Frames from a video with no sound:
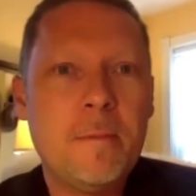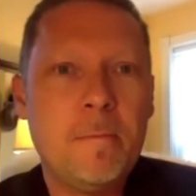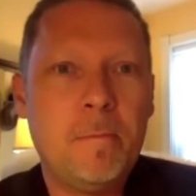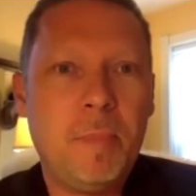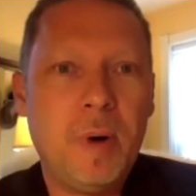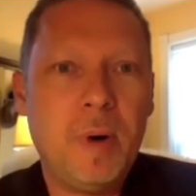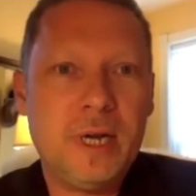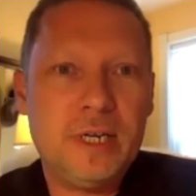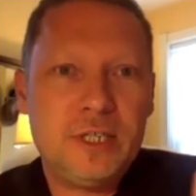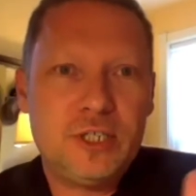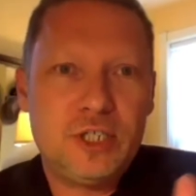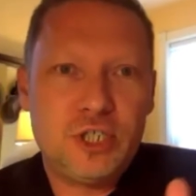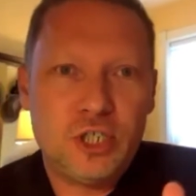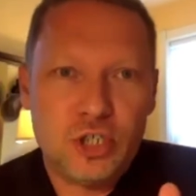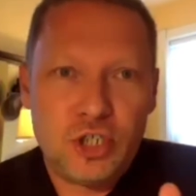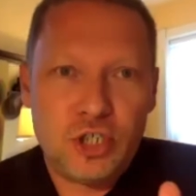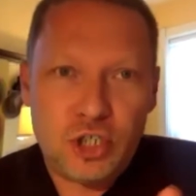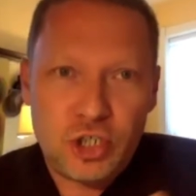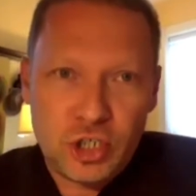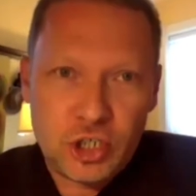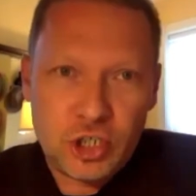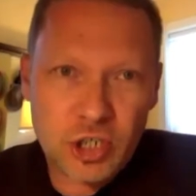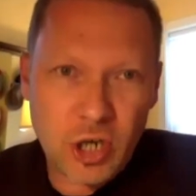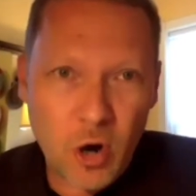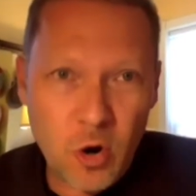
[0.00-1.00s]
But to
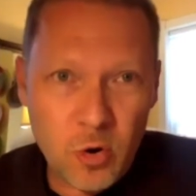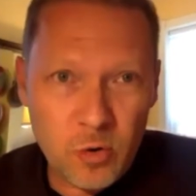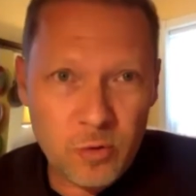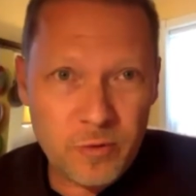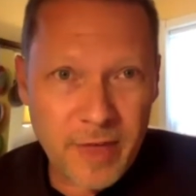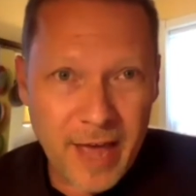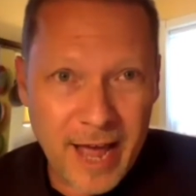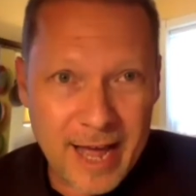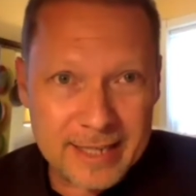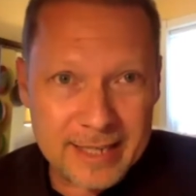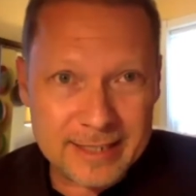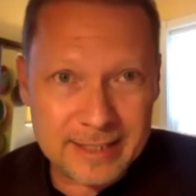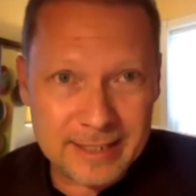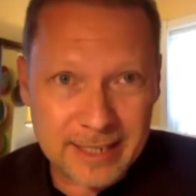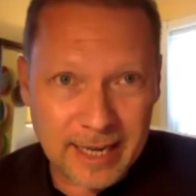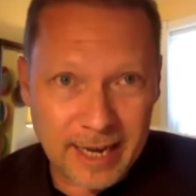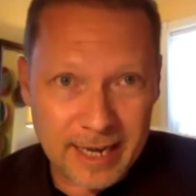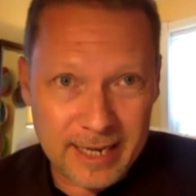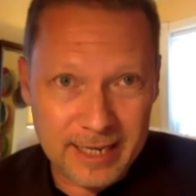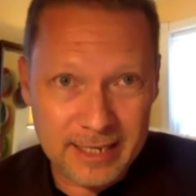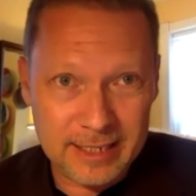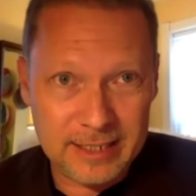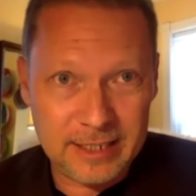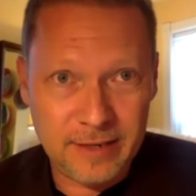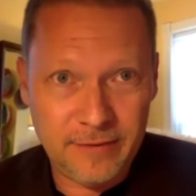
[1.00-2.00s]
show that
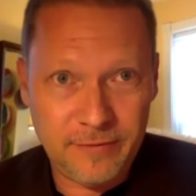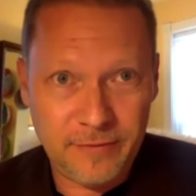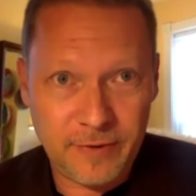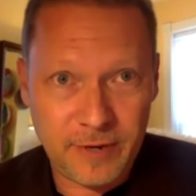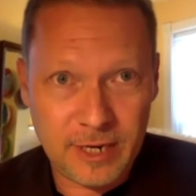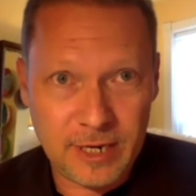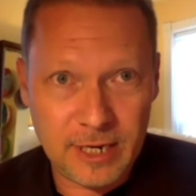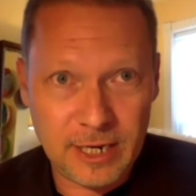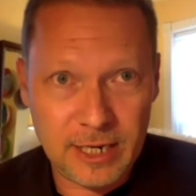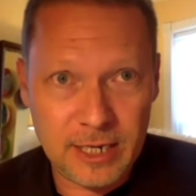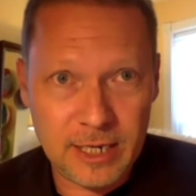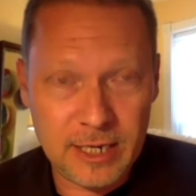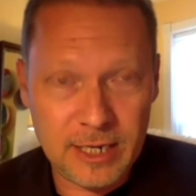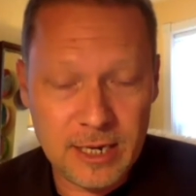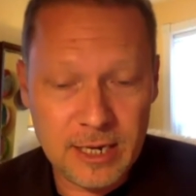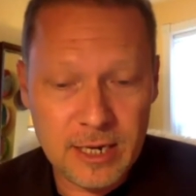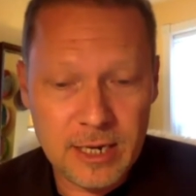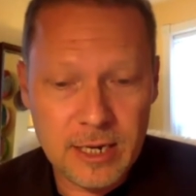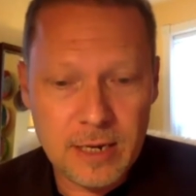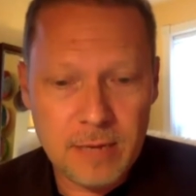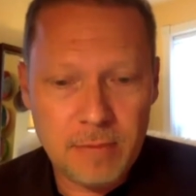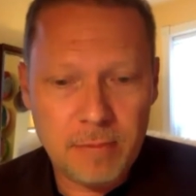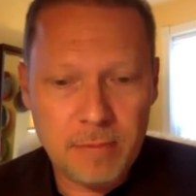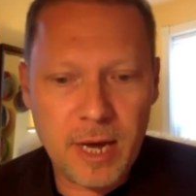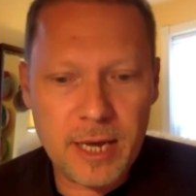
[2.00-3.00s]
scientifically
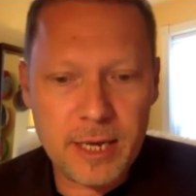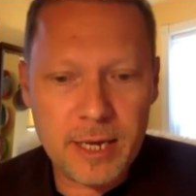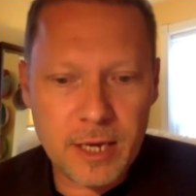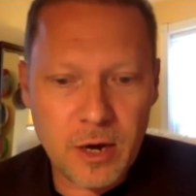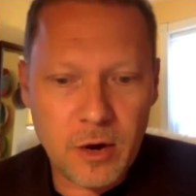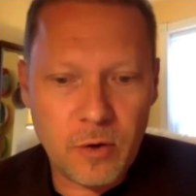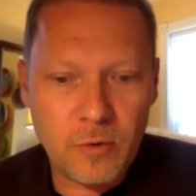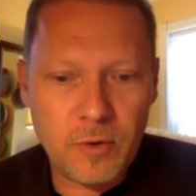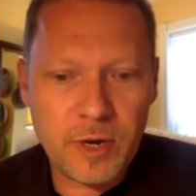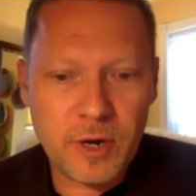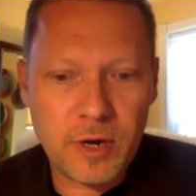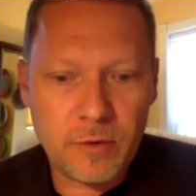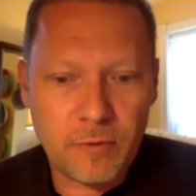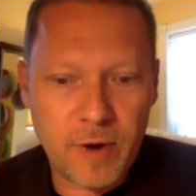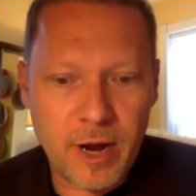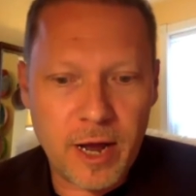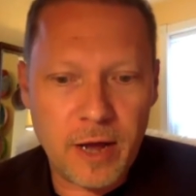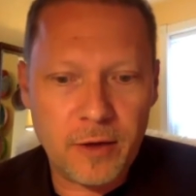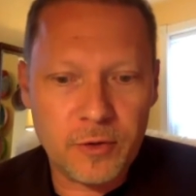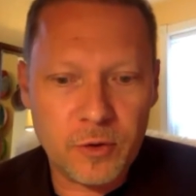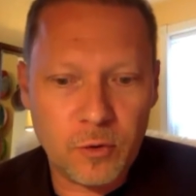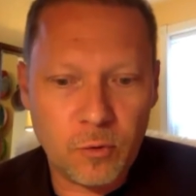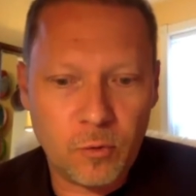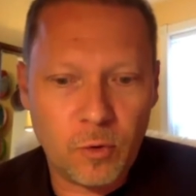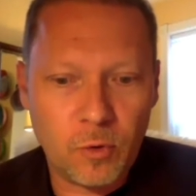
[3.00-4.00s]
by going
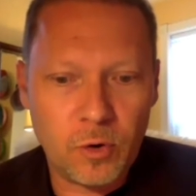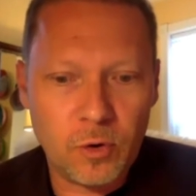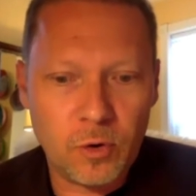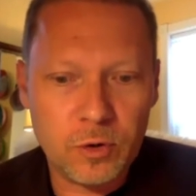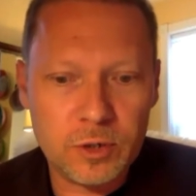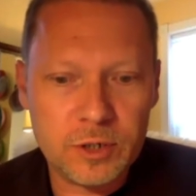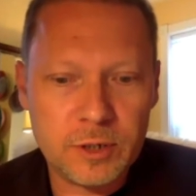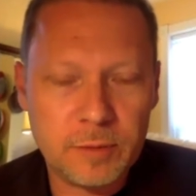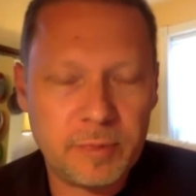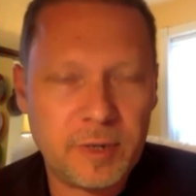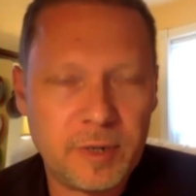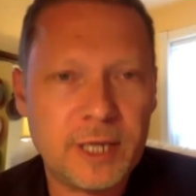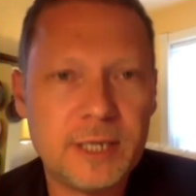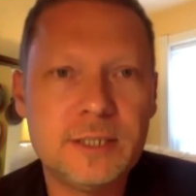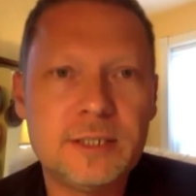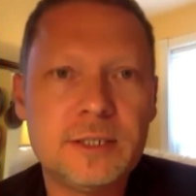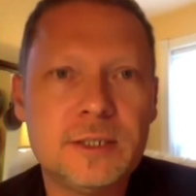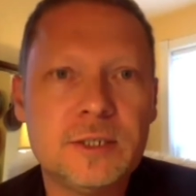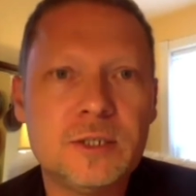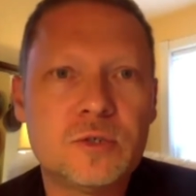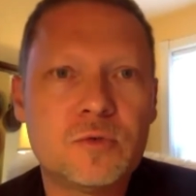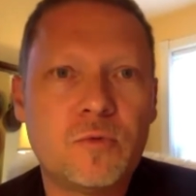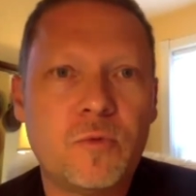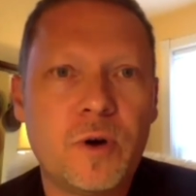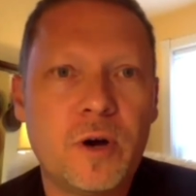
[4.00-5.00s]
around the world to
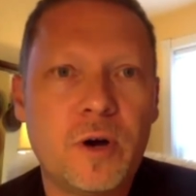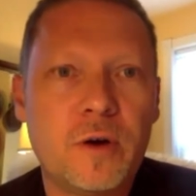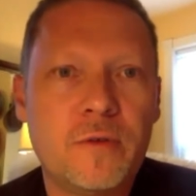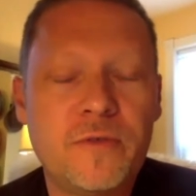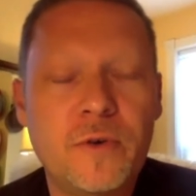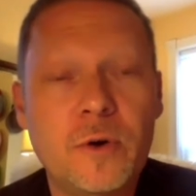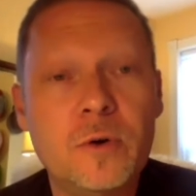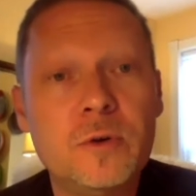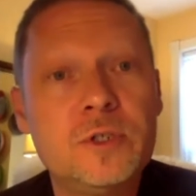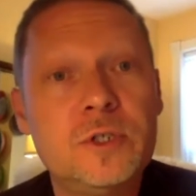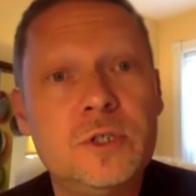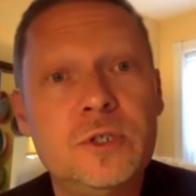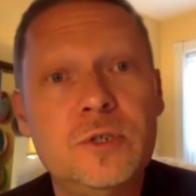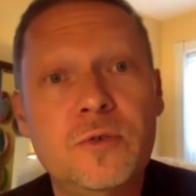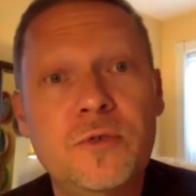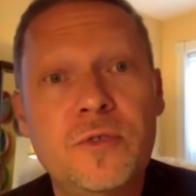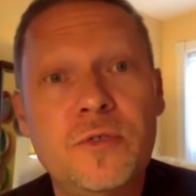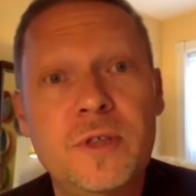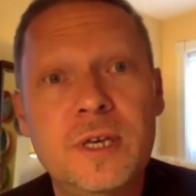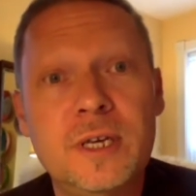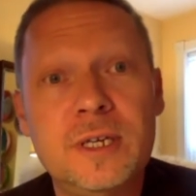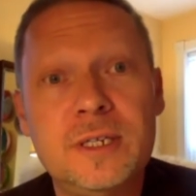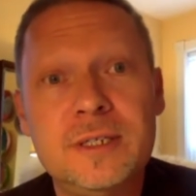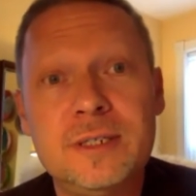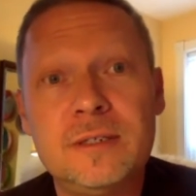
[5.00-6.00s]
places where folks do
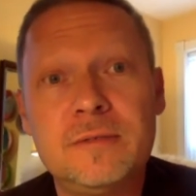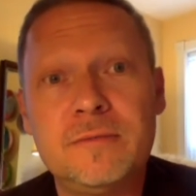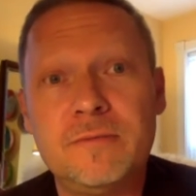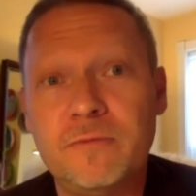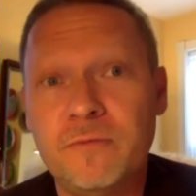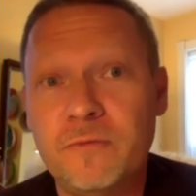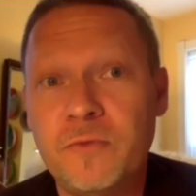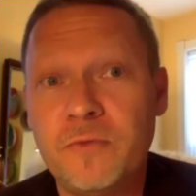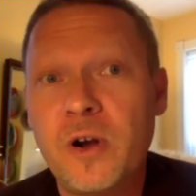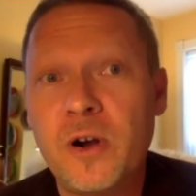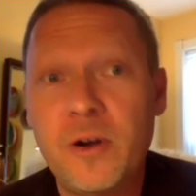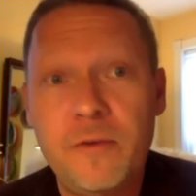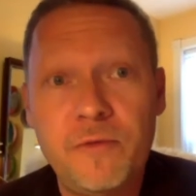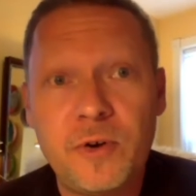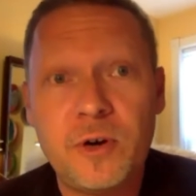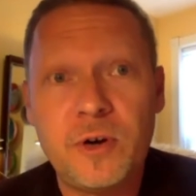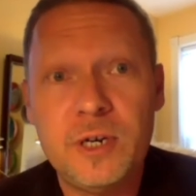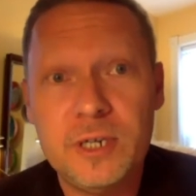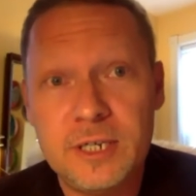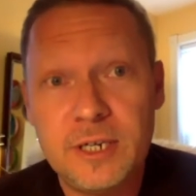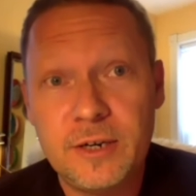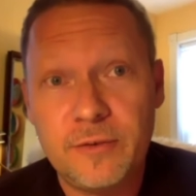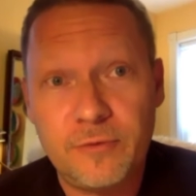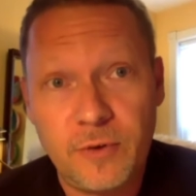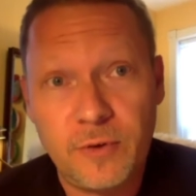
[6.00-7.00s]
things very,
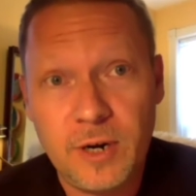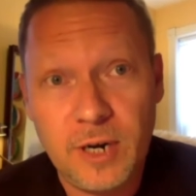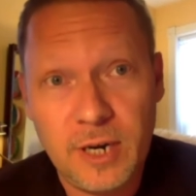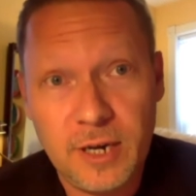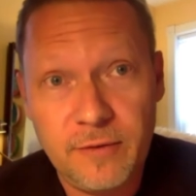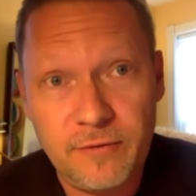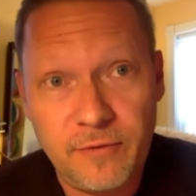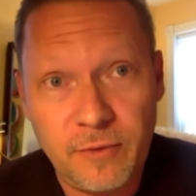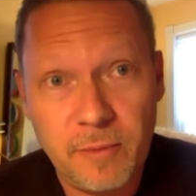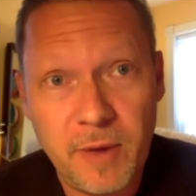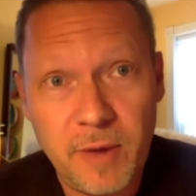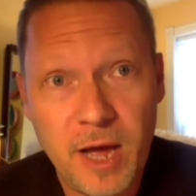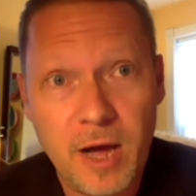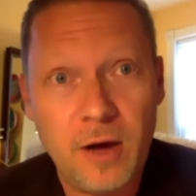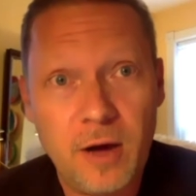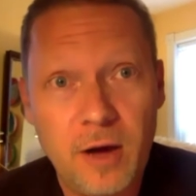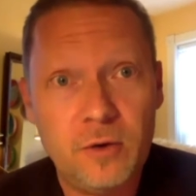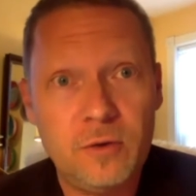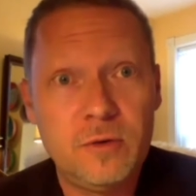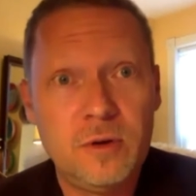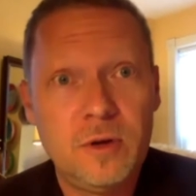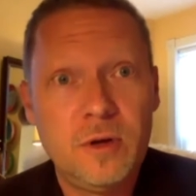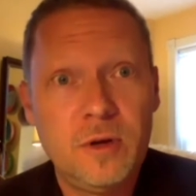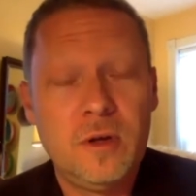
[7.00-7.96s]
very differently from how